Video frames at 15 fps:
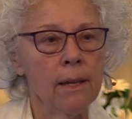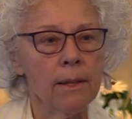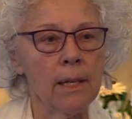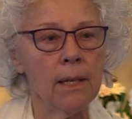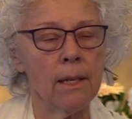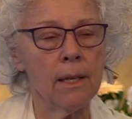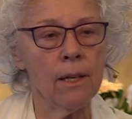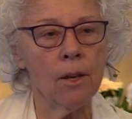
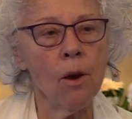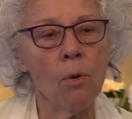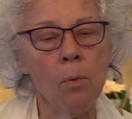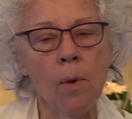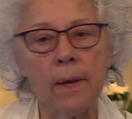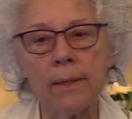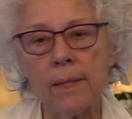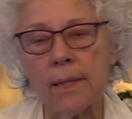The ego
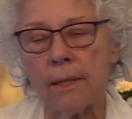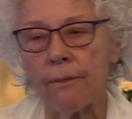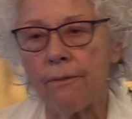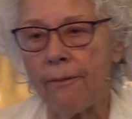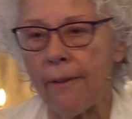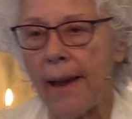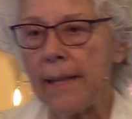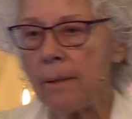wants to
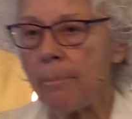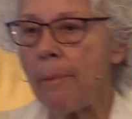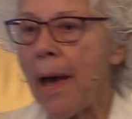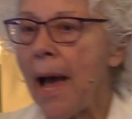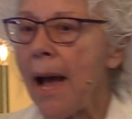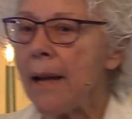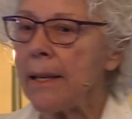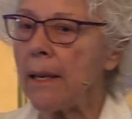fight
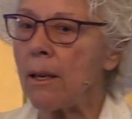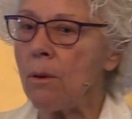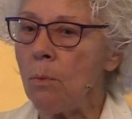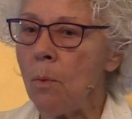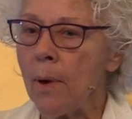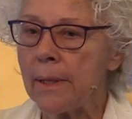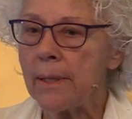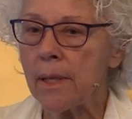back,
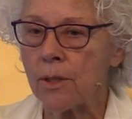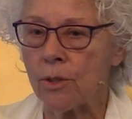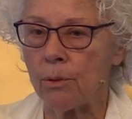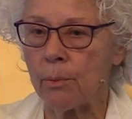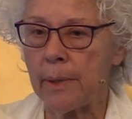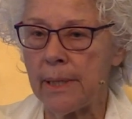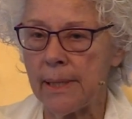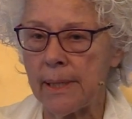it wants to
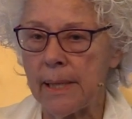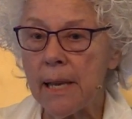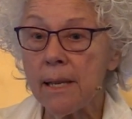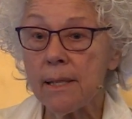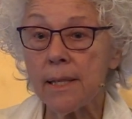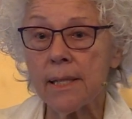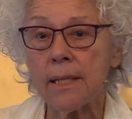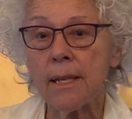
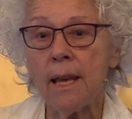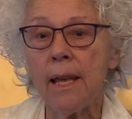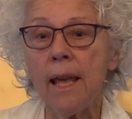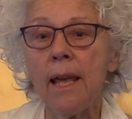resist,